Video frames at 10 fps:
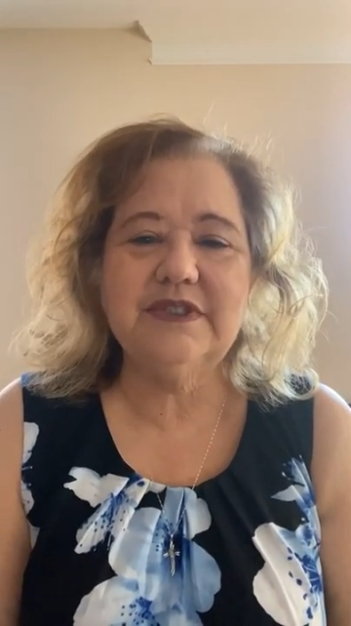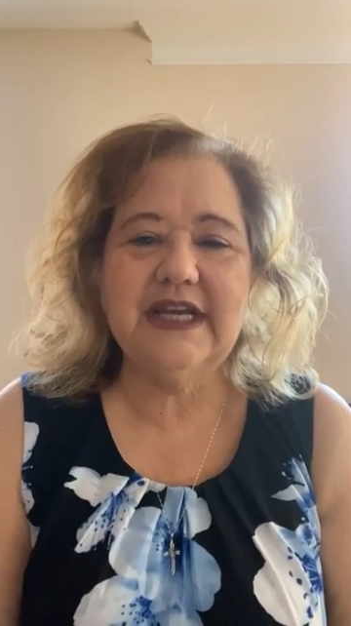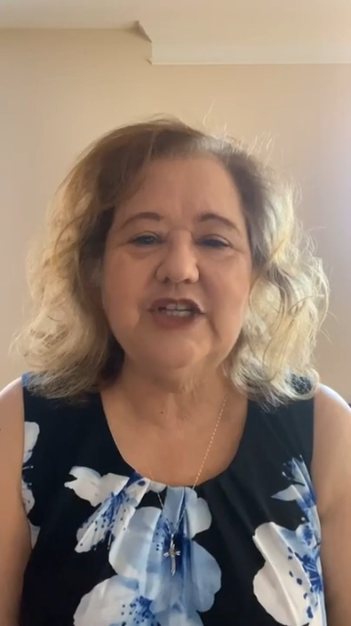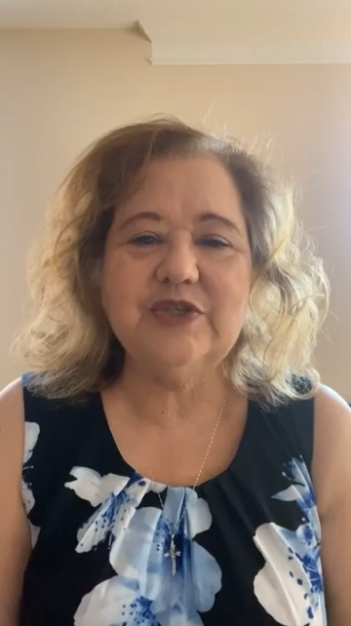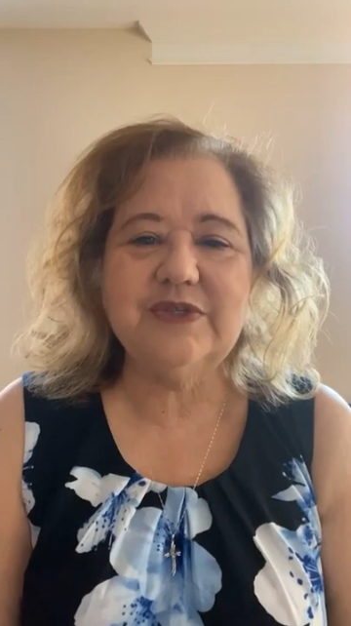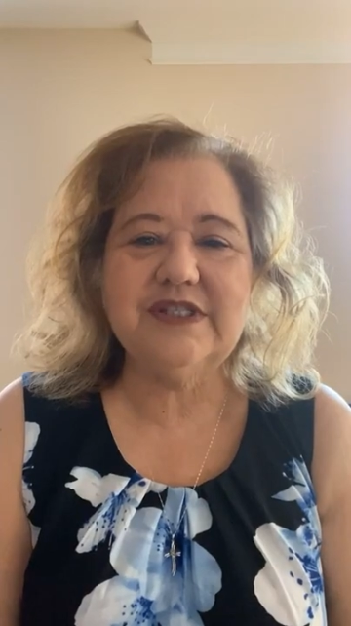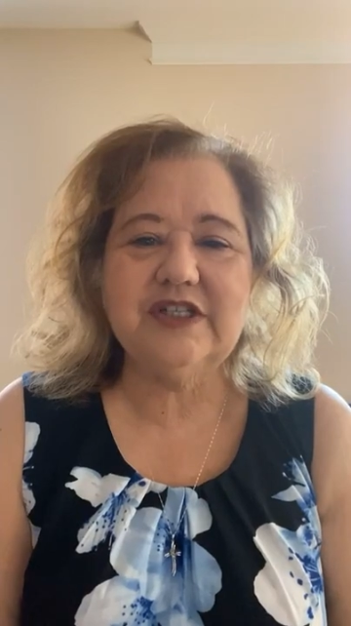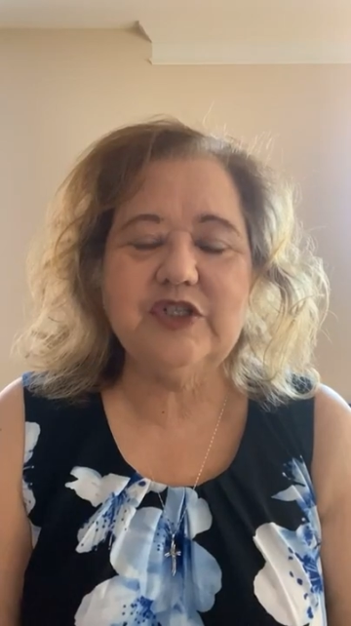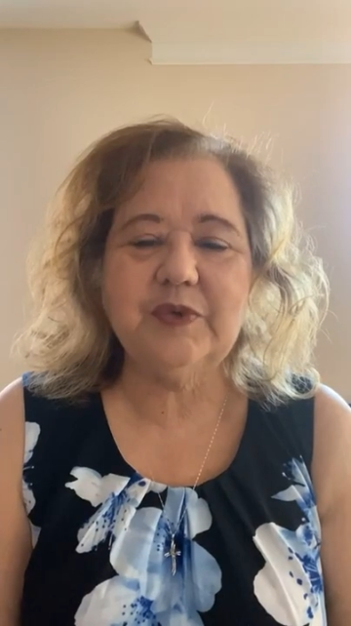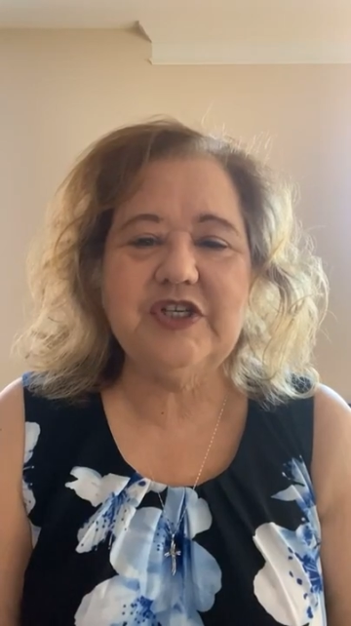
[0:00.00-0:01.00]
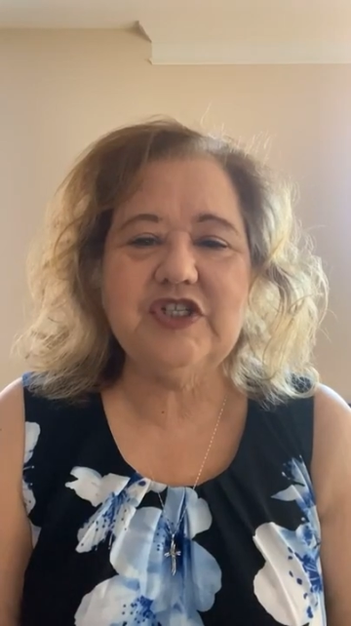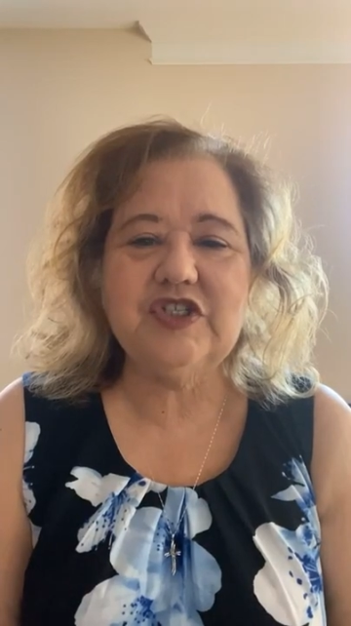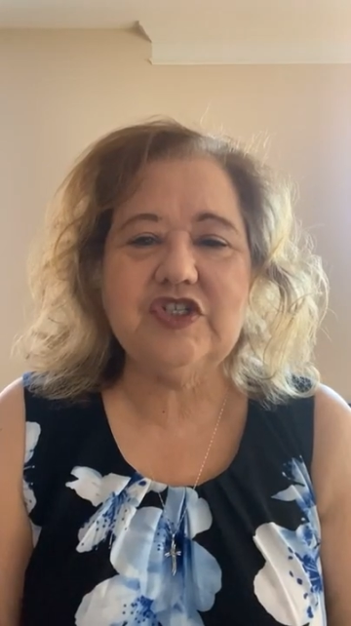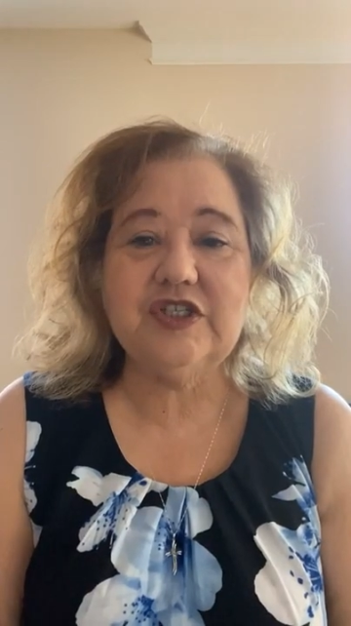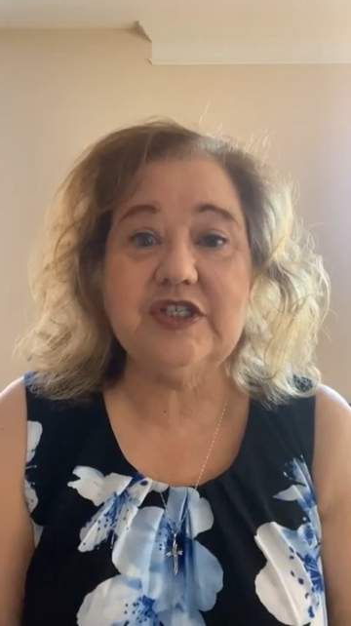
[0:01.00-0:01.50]
dangerous
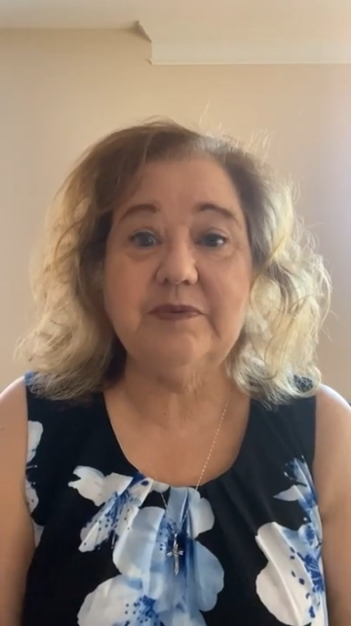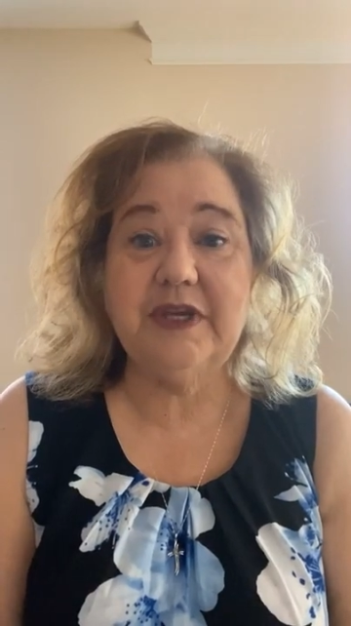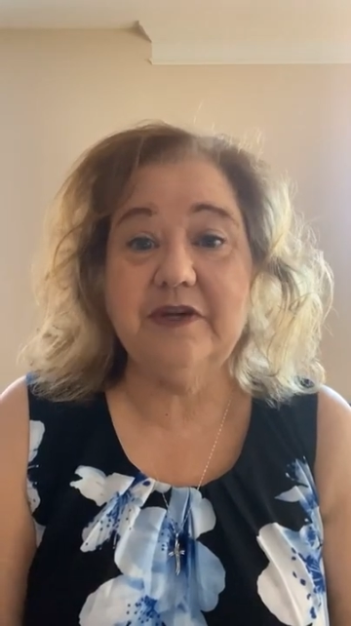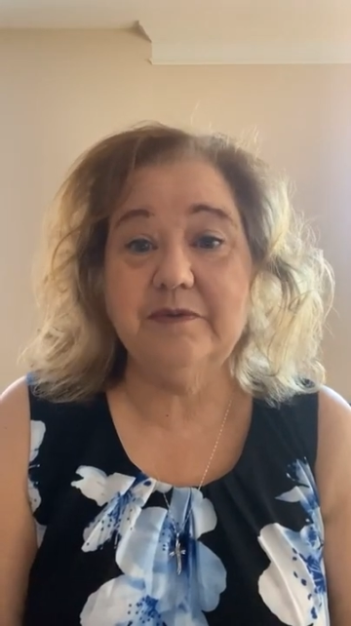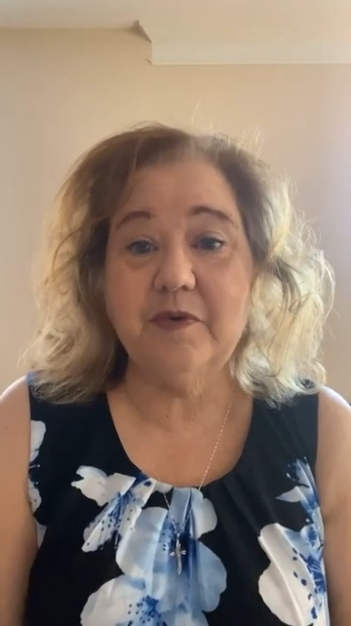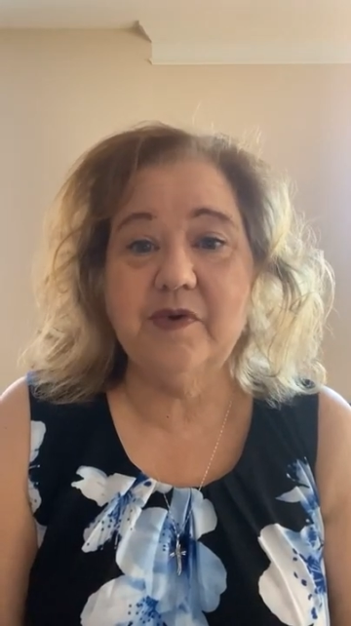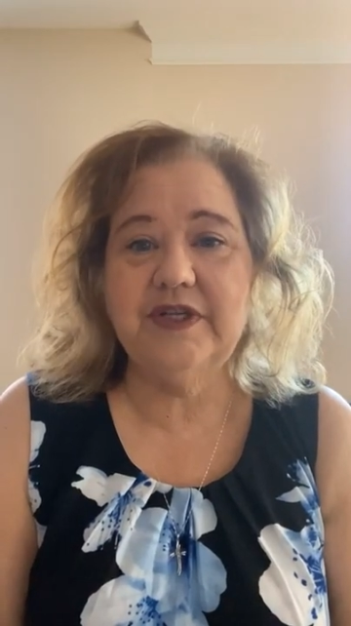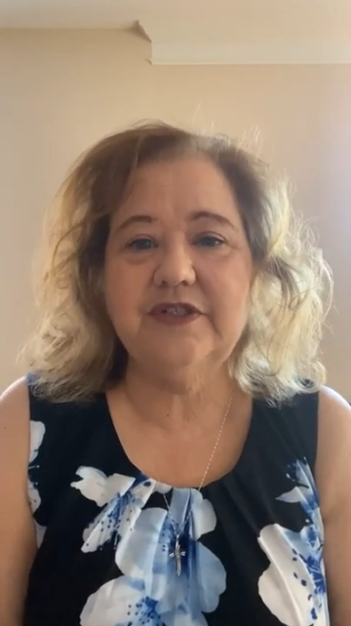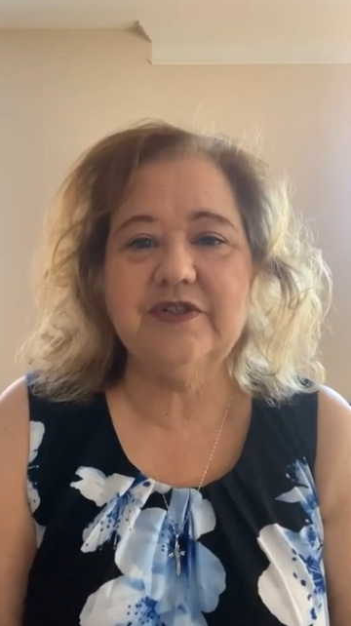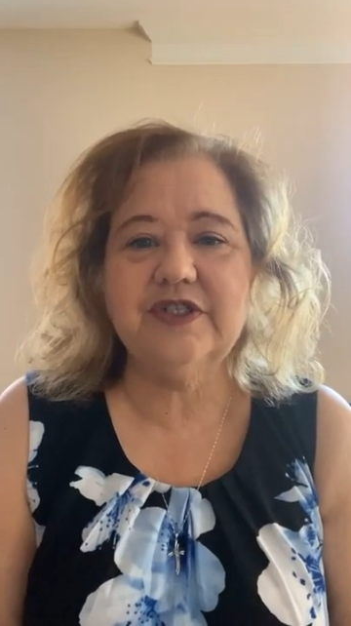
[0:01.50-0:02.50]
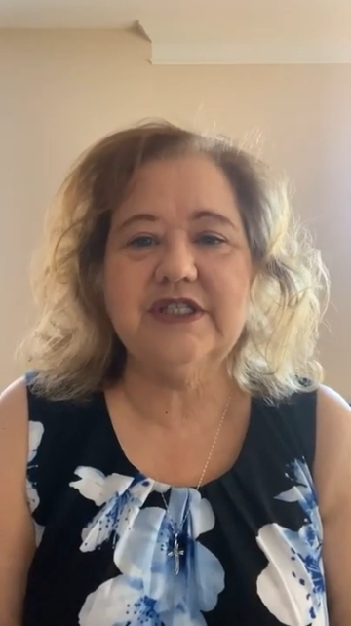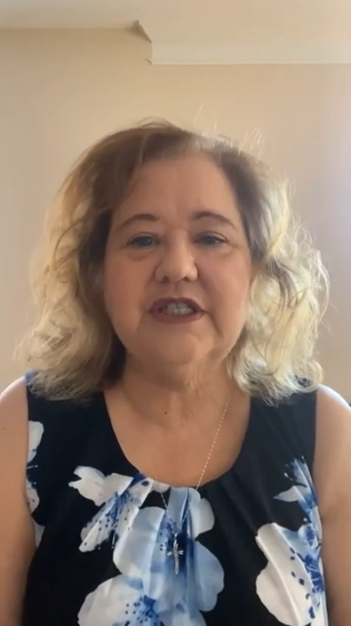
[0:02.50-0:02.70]
situations just to make a point or just